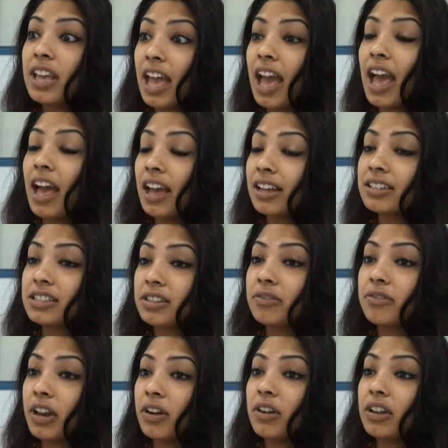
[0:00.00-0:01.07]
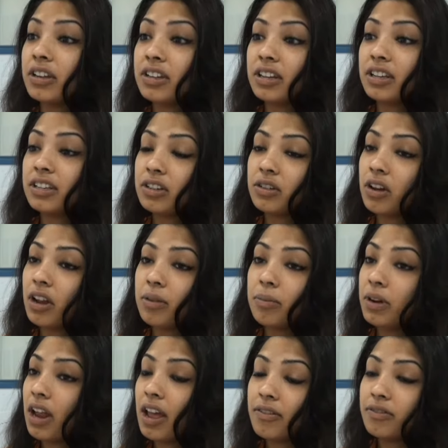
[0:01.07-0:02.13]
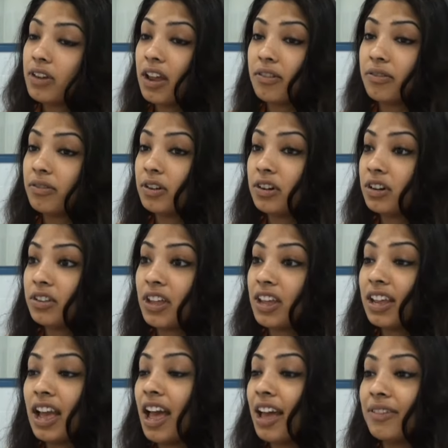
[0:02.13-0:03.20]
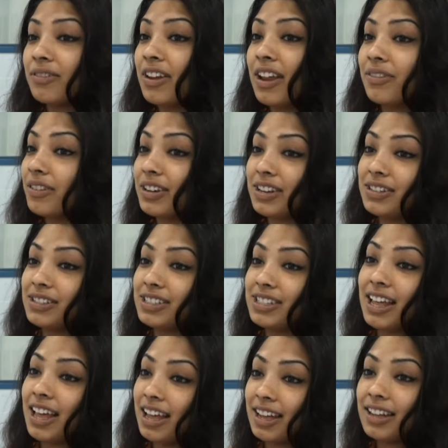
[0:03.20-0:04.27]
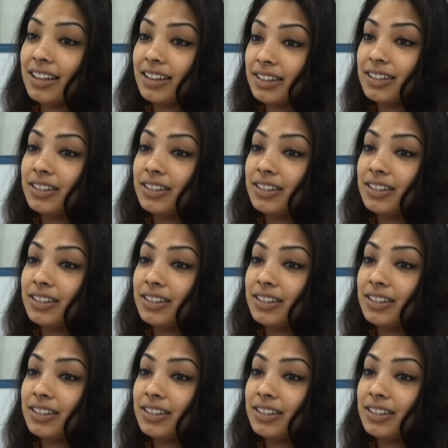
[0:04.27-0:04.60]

Yeah, it's a very addicting drug, but I've never used that.